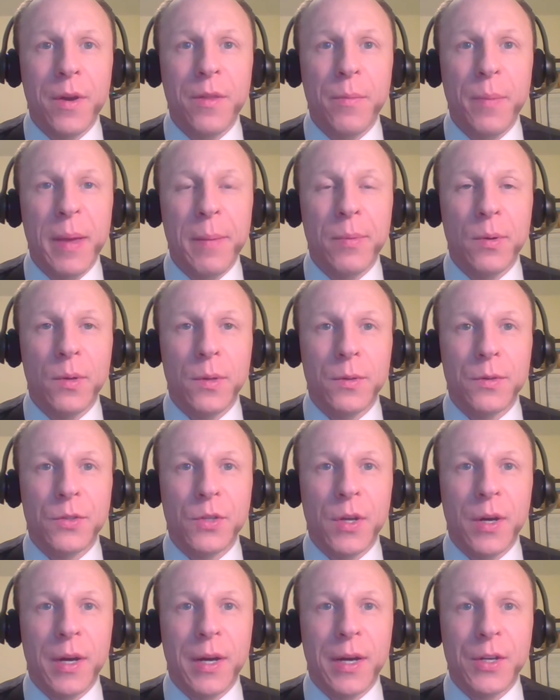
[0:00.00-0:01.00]
people
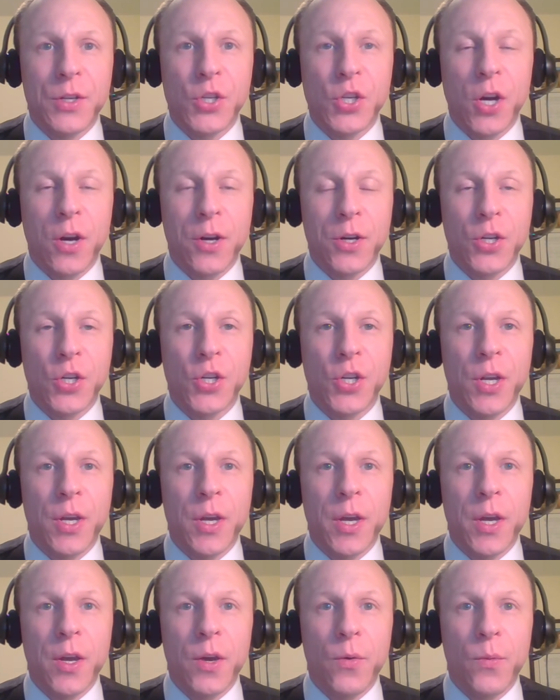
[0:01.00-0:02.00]
charged
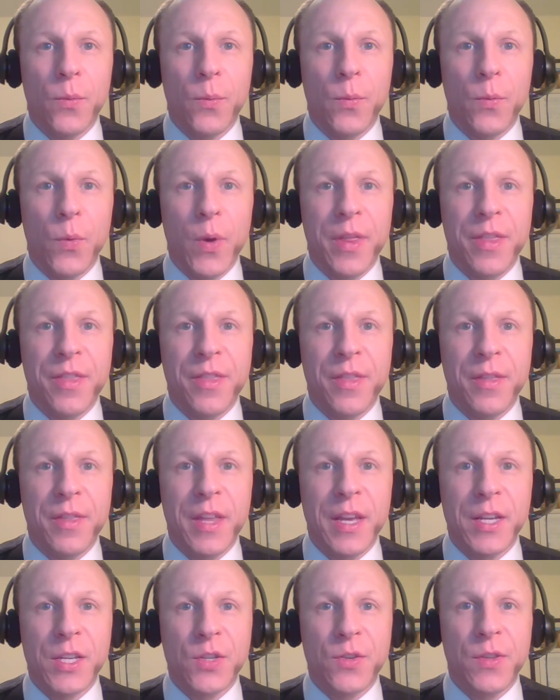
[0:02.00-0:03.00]
with
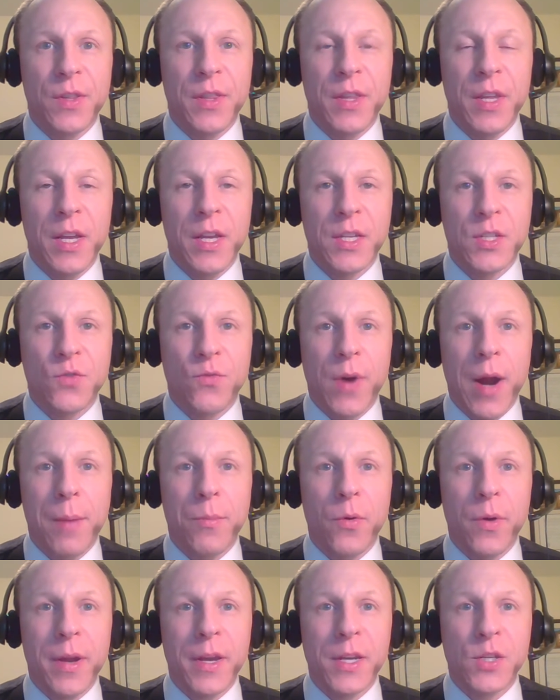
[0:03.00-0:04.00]
these
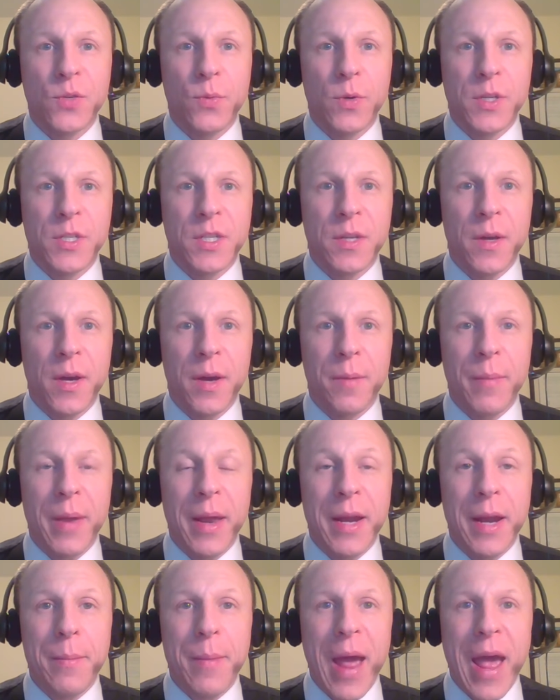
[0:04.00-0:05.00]
robberies was a
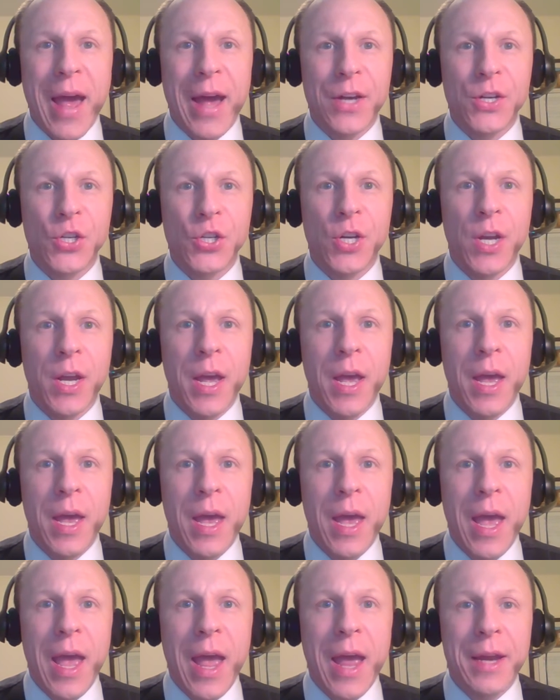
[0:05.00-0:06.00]
man named Ash,
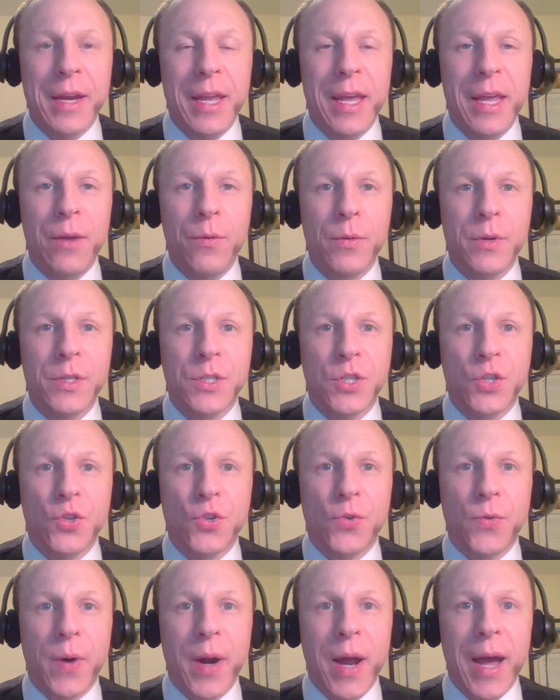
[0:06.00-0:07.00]
and he was
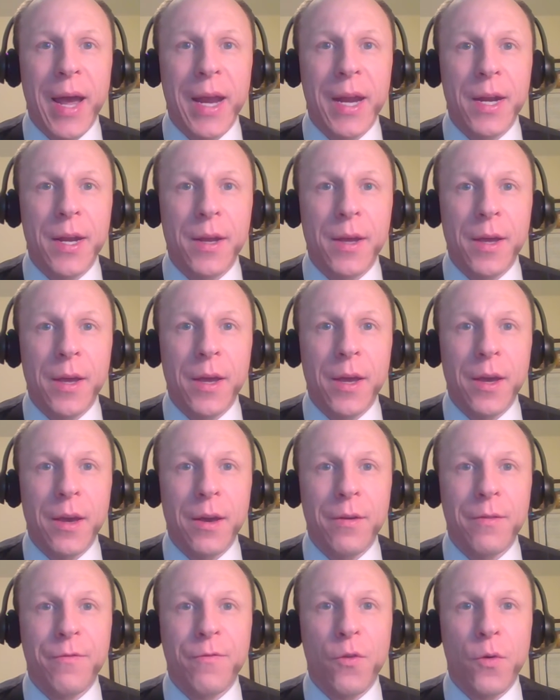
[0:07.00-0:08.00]
tried
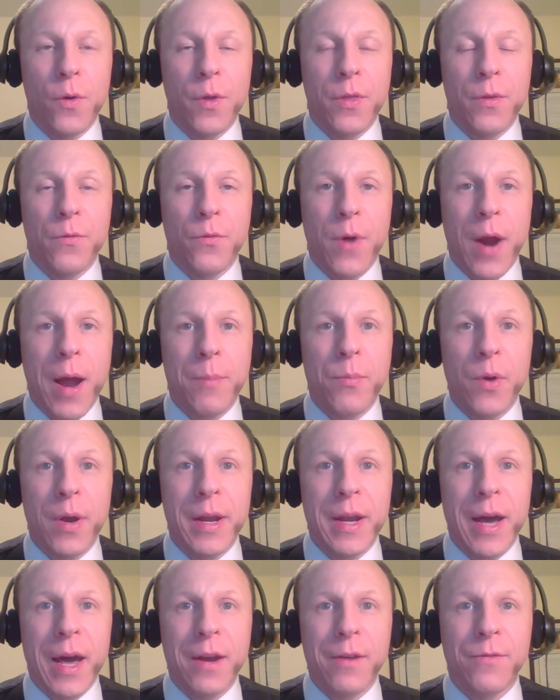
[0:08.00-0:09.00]
for the robbery
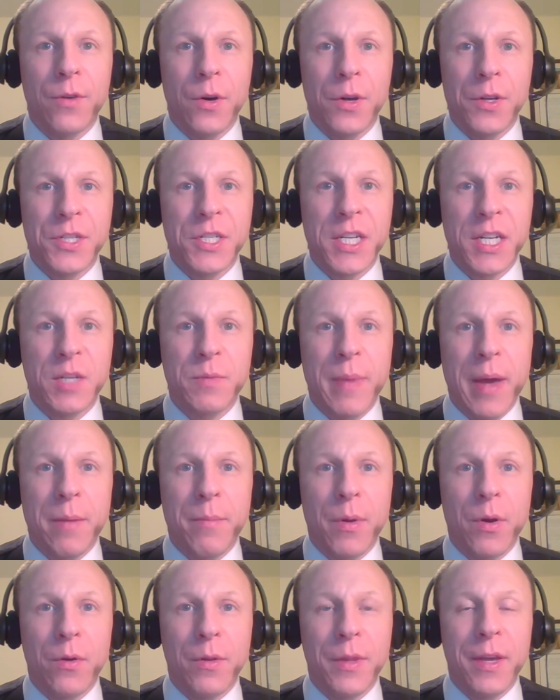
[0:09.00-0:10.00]
not of all 6 men,
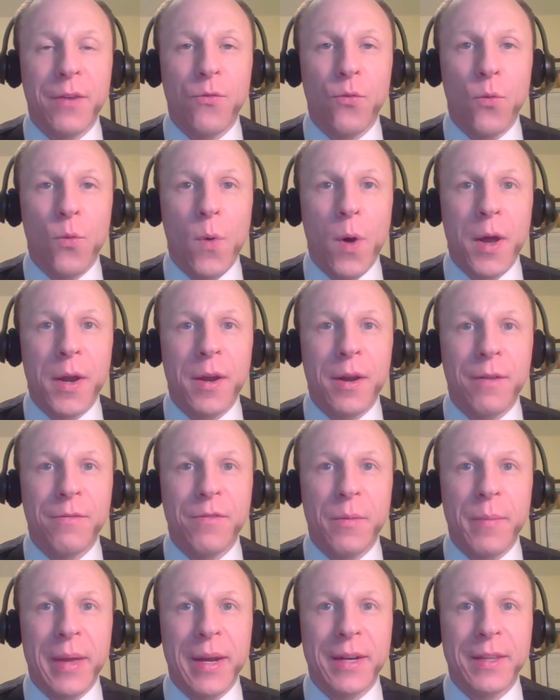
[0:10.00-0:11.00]
but only of one of
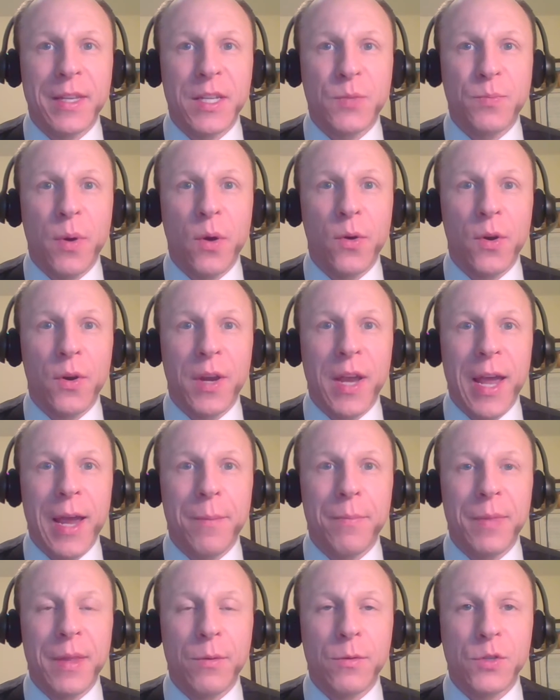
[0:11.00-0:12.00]
the men at this poker
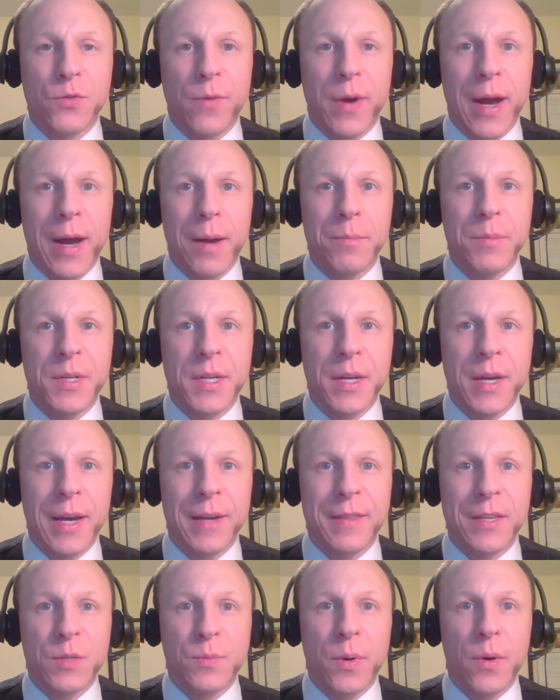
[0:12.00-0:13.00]
game that was robbed
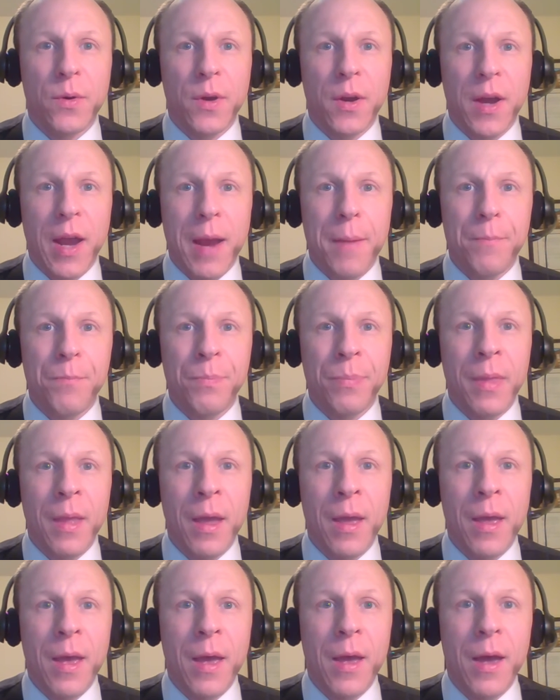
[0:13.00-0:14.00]
at this poker
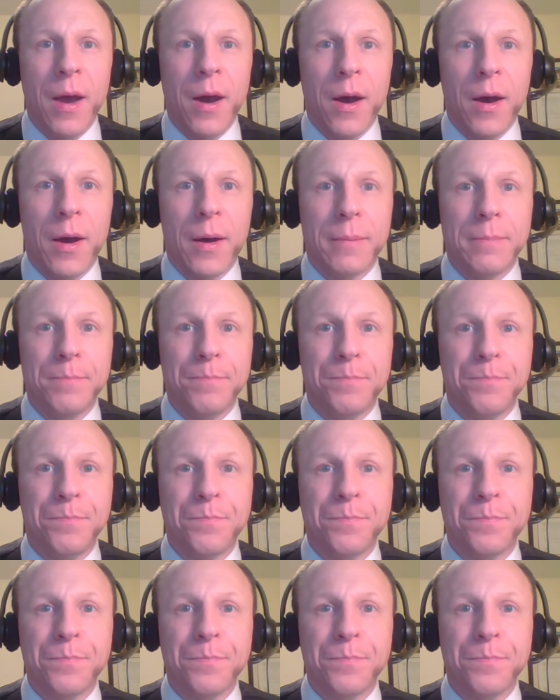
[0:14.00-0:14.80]
game.